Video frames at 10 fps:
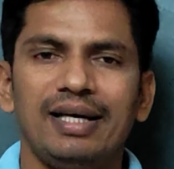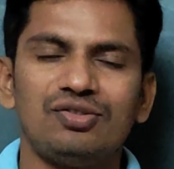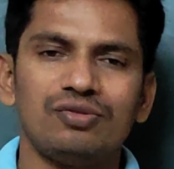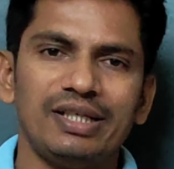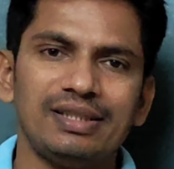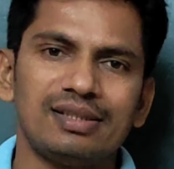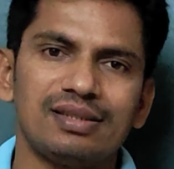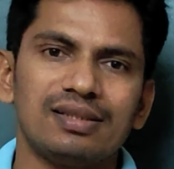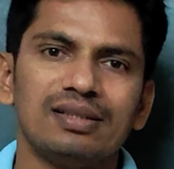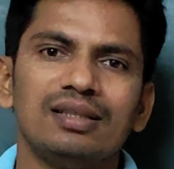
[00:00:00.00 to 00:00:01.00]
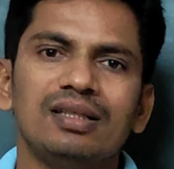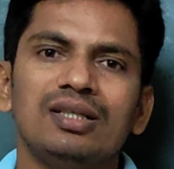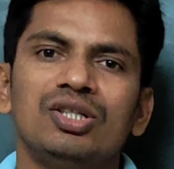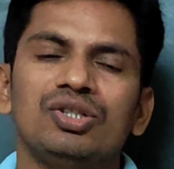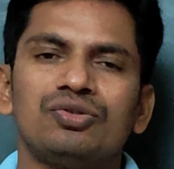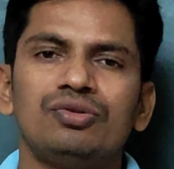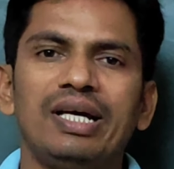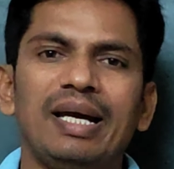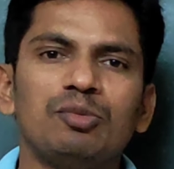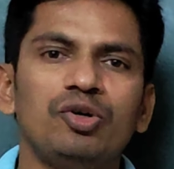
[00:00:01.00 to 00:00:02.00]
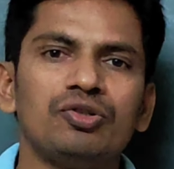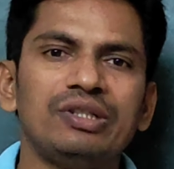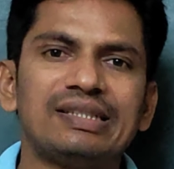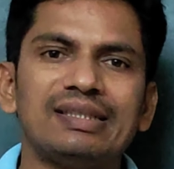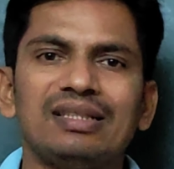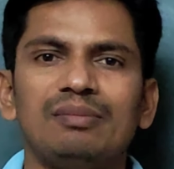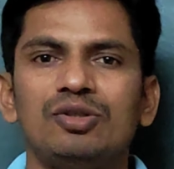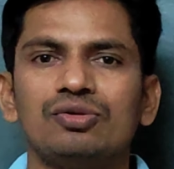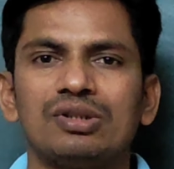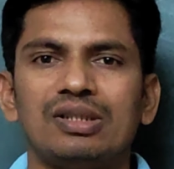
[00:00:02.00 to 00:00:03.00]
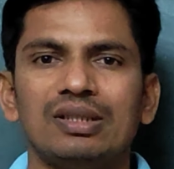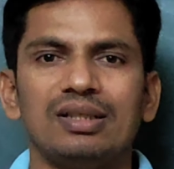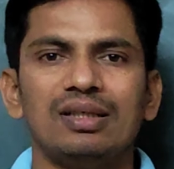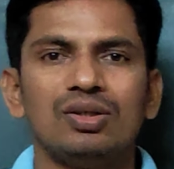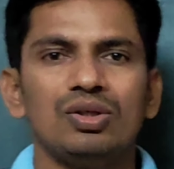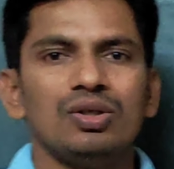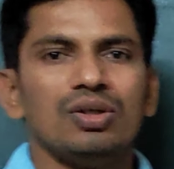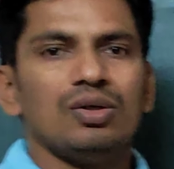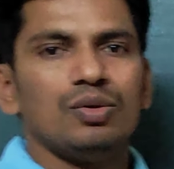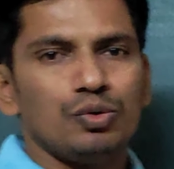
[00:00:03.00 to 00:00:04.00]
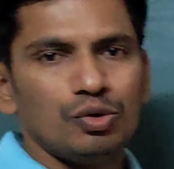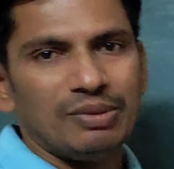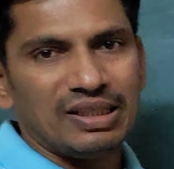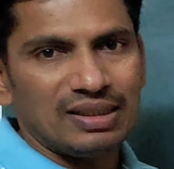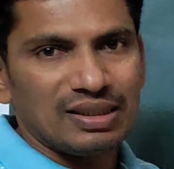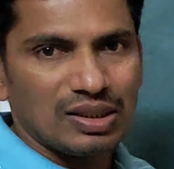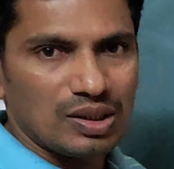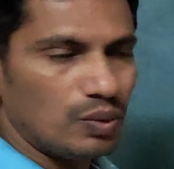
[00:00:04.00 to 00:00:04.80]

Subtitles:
Hi students, today I am going to discuss about human